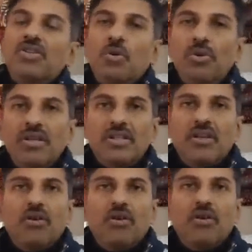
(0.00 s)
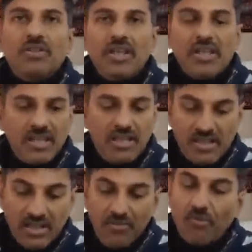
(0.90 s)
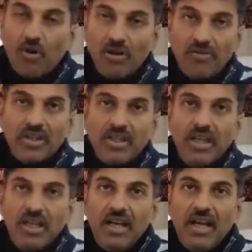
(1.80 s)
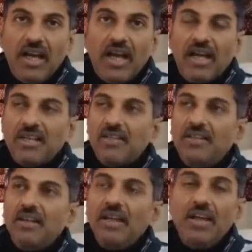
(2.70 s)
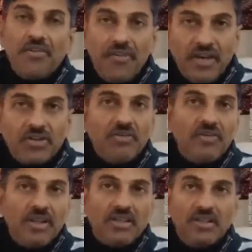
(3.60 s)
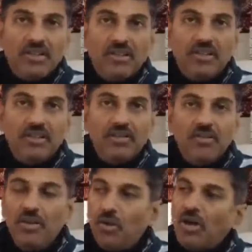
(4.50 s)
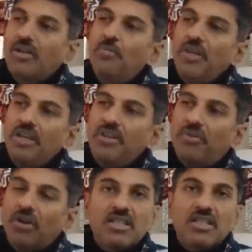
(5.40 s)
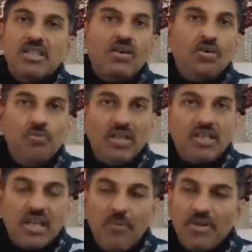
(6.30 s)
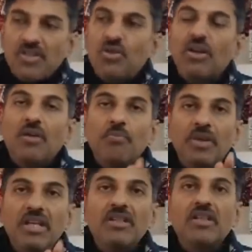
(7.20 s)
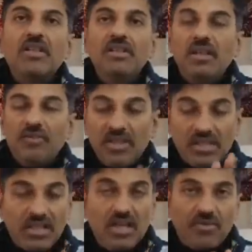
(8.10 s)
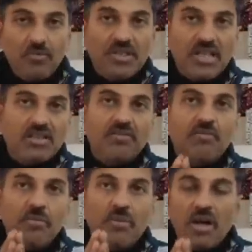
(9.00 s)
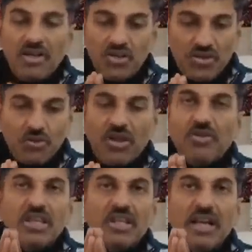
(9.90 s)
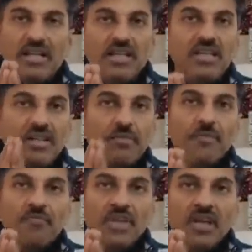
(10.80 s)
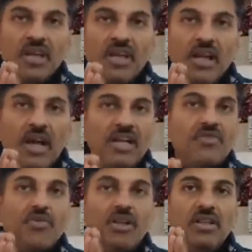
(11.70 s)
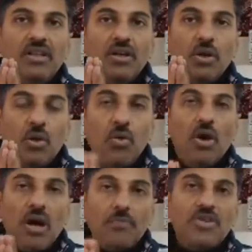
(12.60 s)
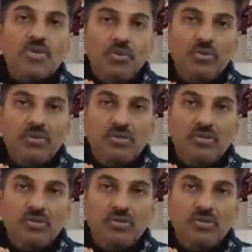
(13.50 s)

soul desire, a lot of things is involved, and the effect of it will not be for us or 2 months time. It is gonna be till, it will start from 6th of March 2019 and it will go up to